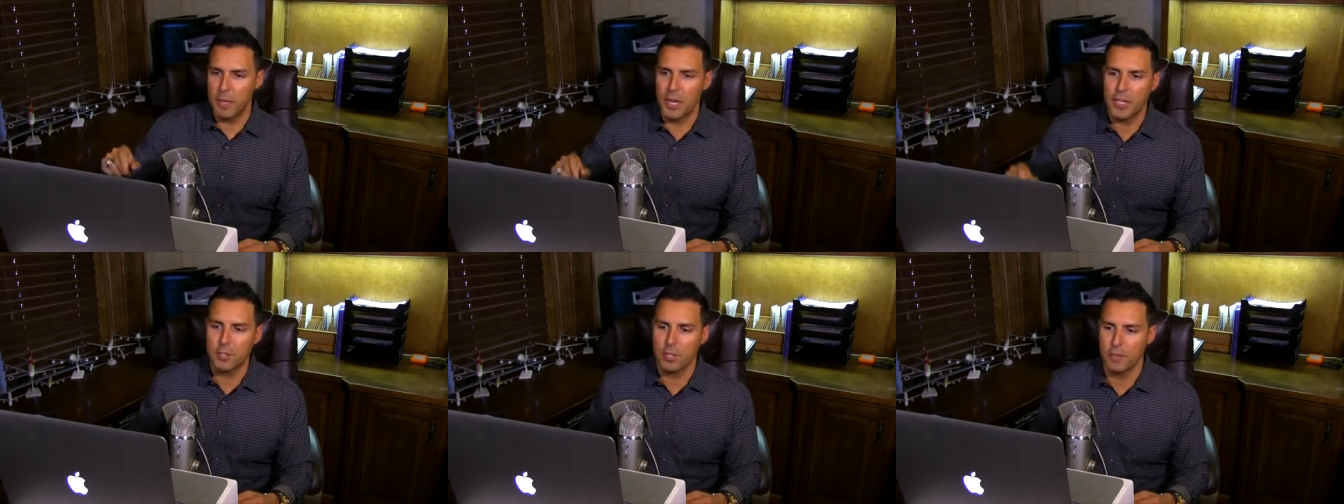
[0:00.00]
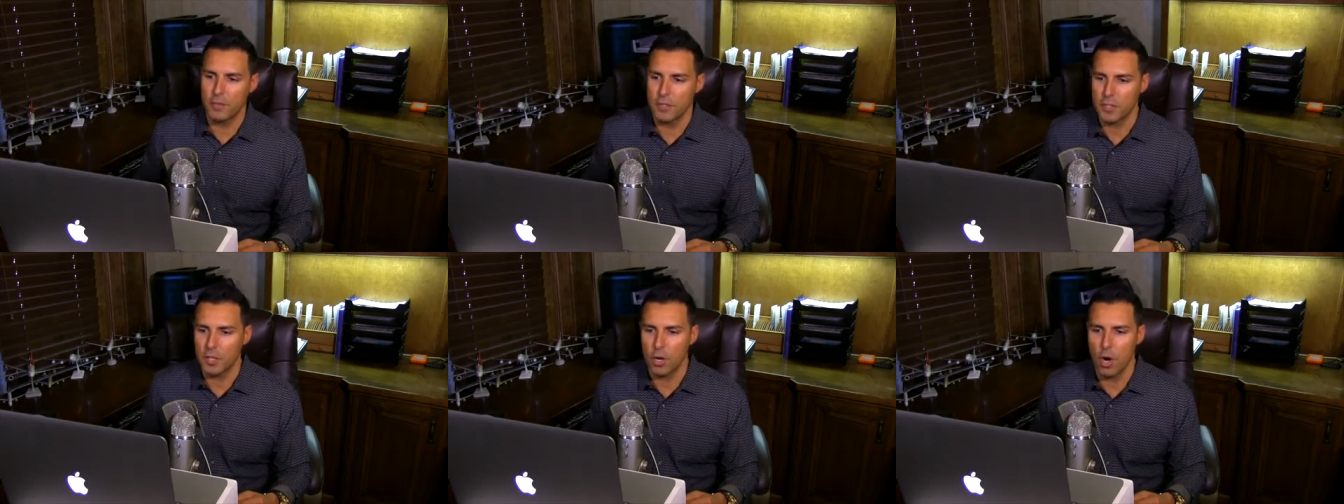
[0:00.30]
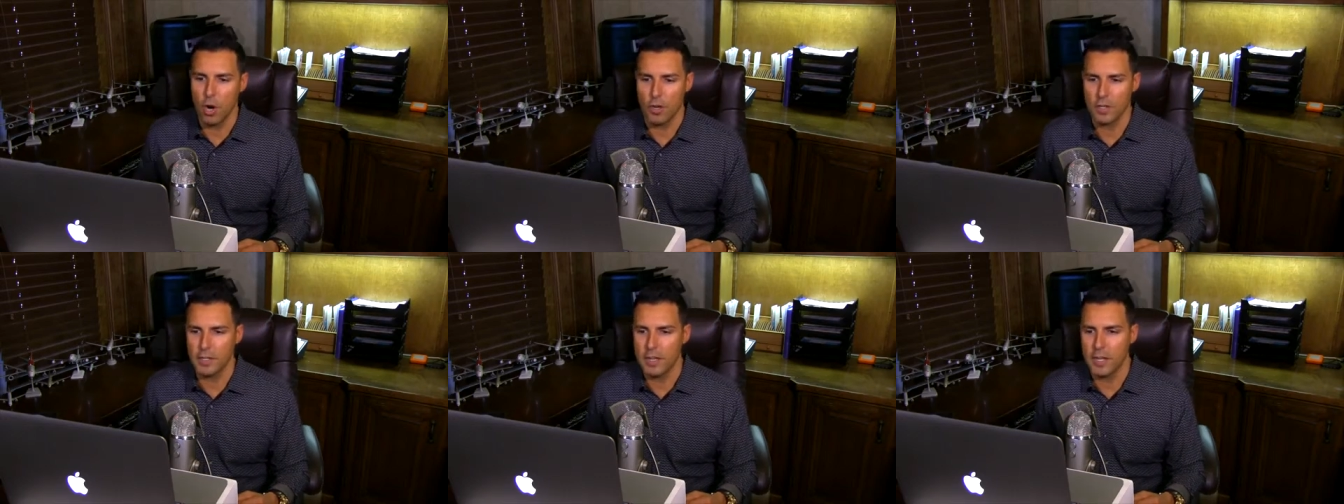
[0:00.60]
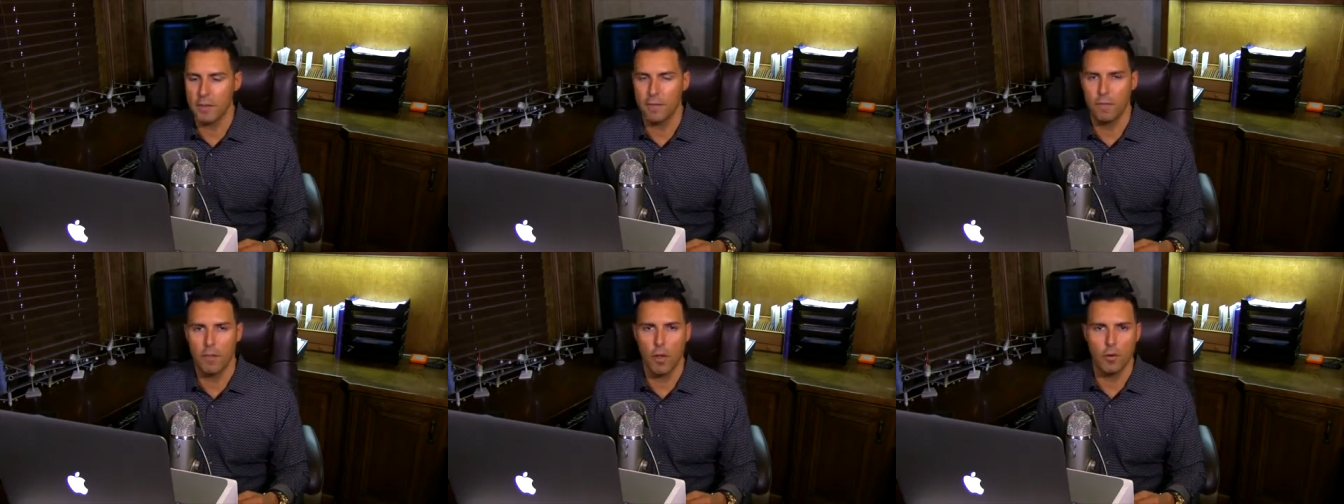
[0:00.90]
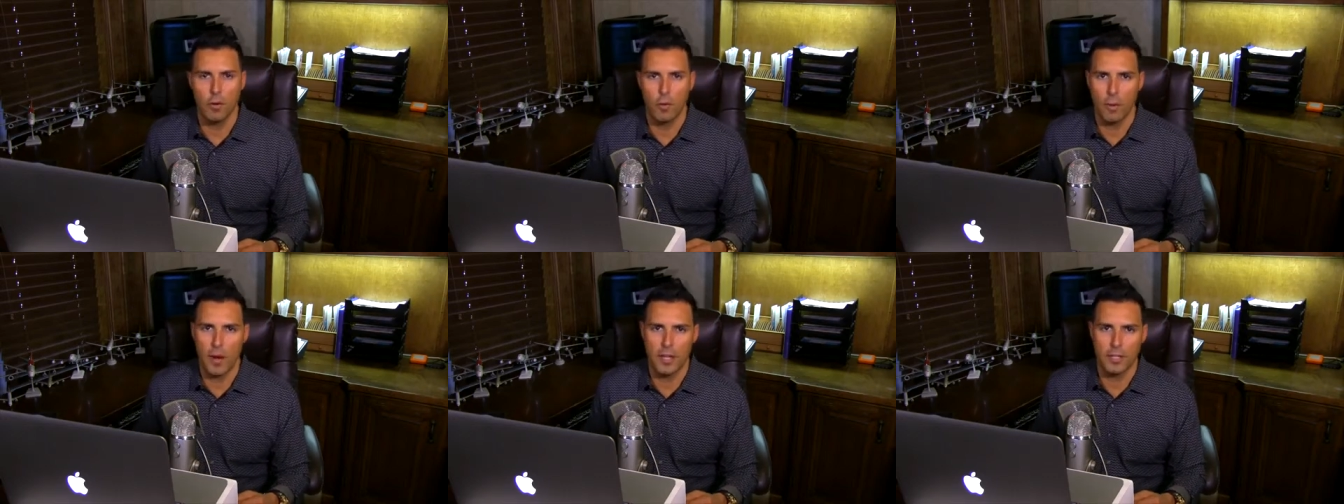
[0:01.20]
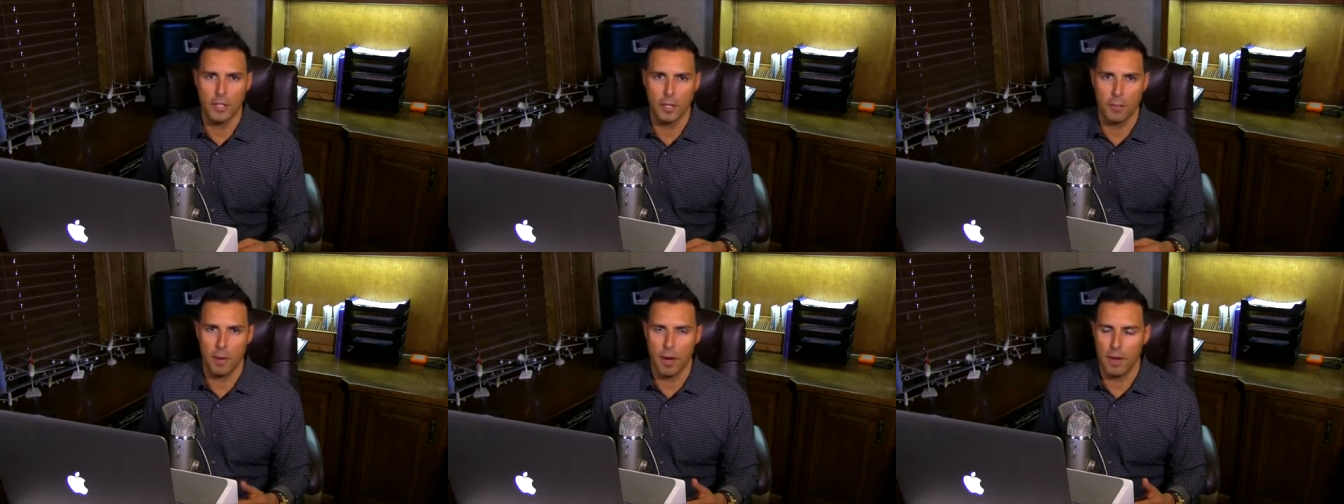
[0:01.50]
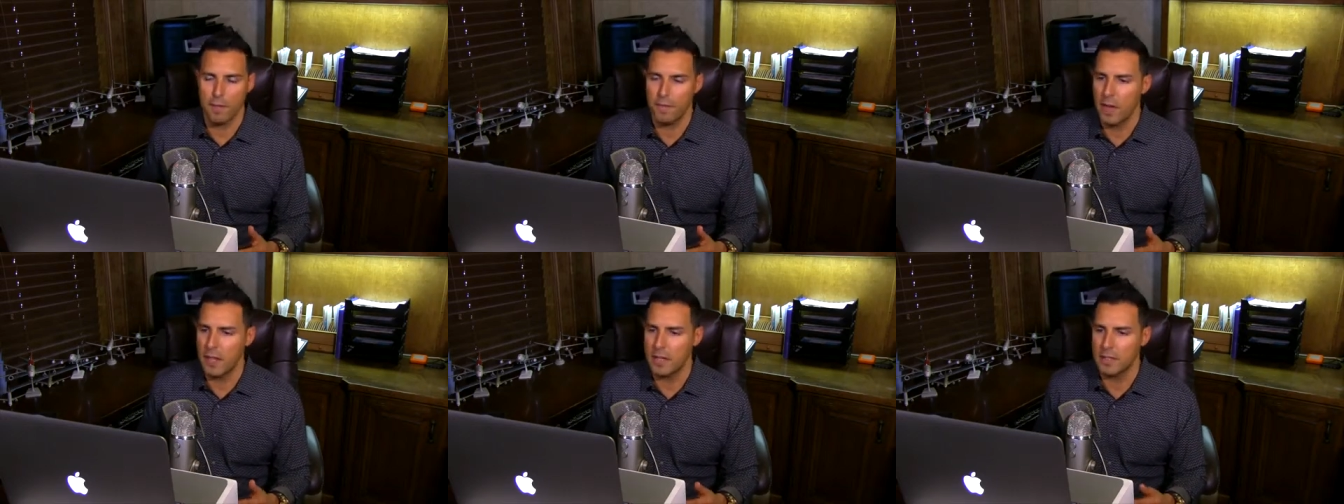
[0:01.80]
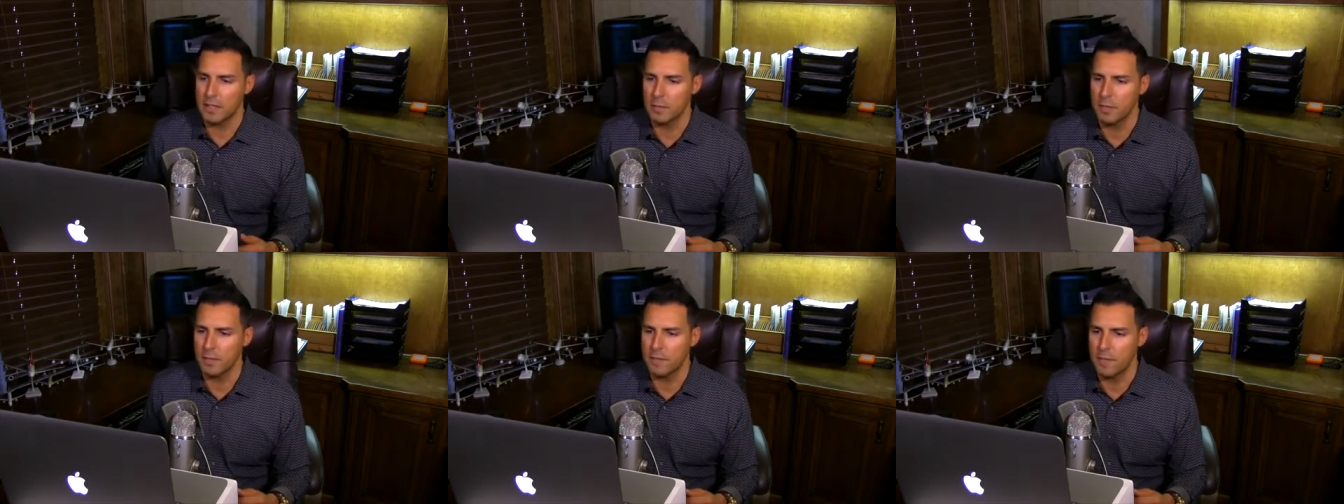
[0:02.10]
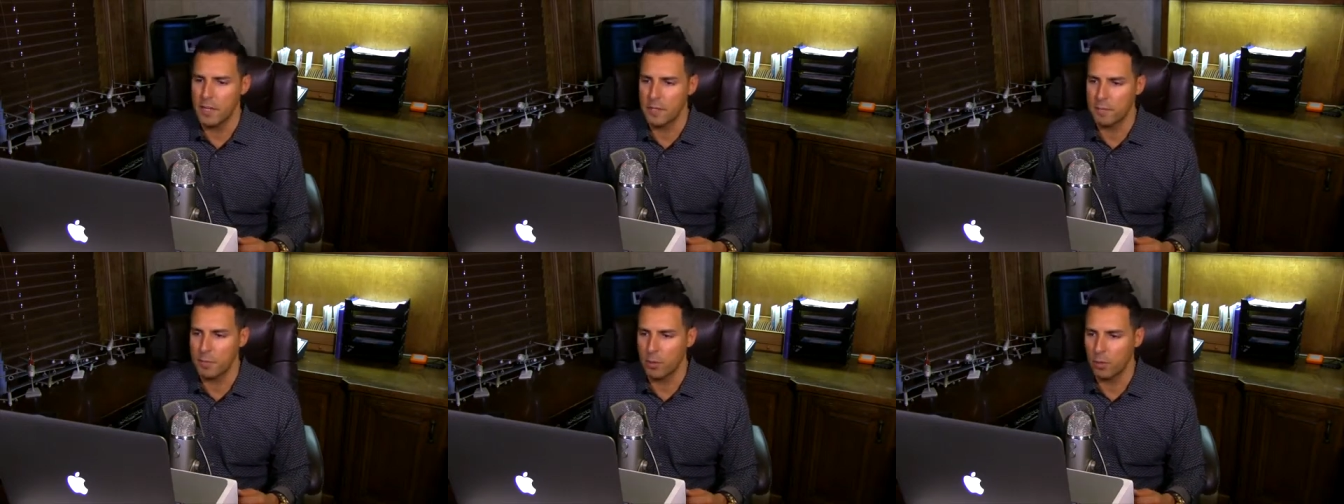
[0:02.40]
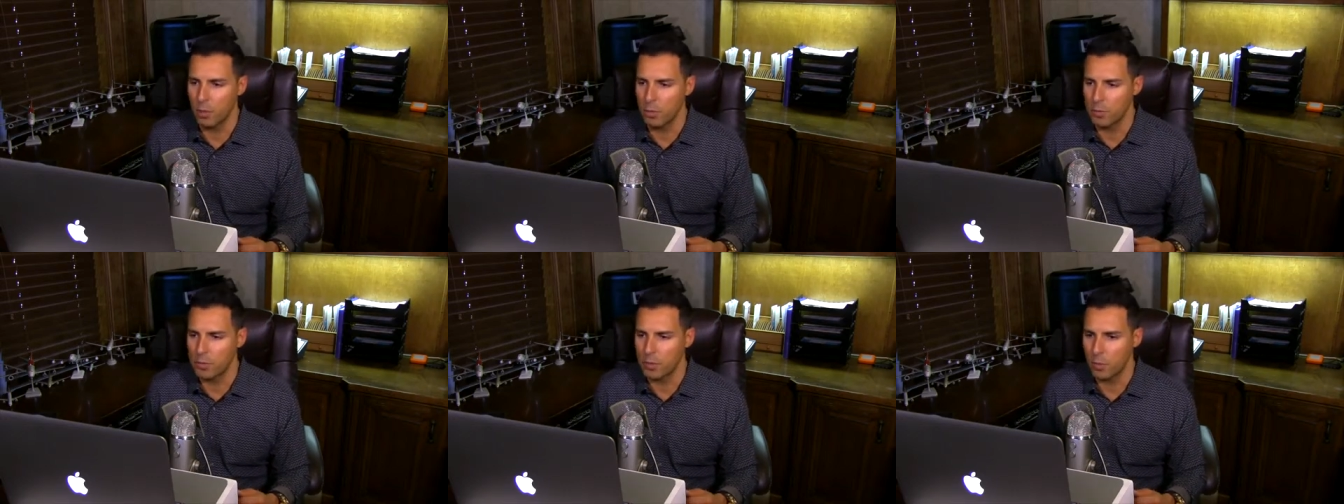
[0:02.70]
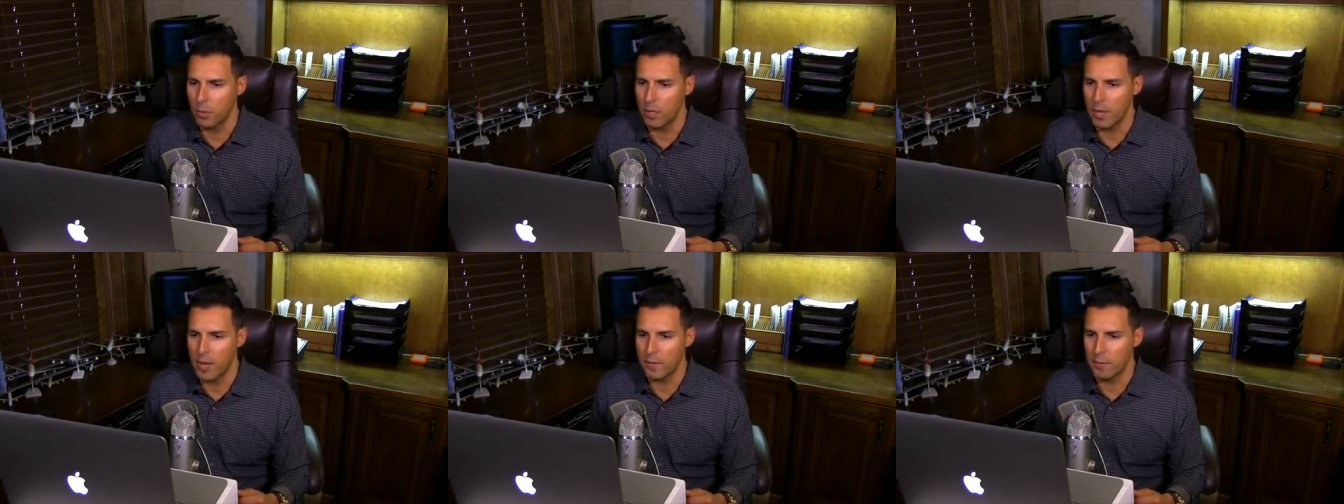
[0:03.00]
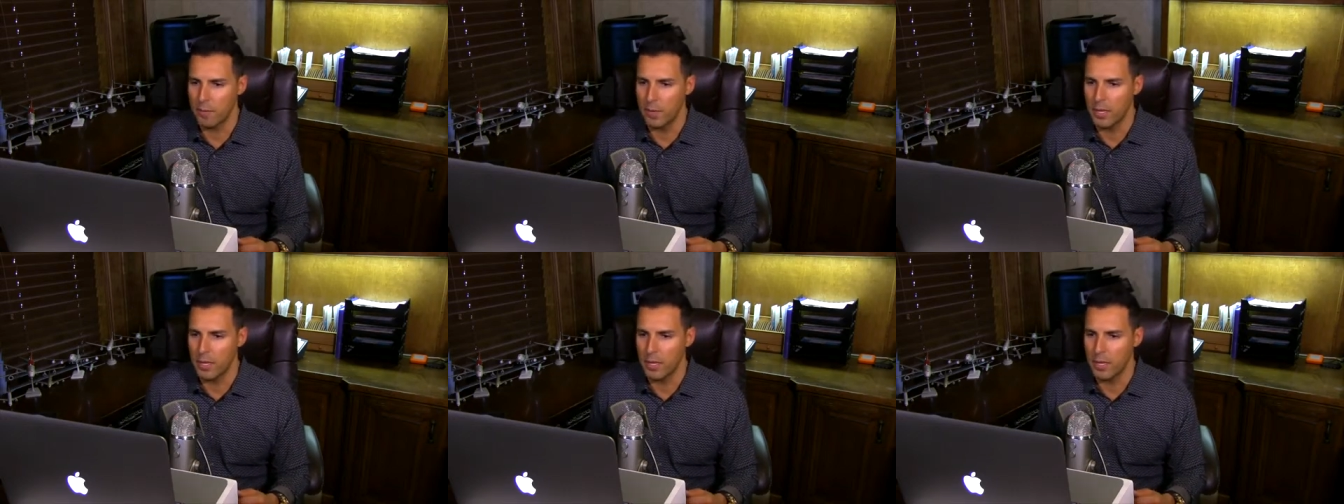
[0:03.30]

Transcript: picture of this card is kind of floating around. You can probably find it in some of the Facebook groups or whatever,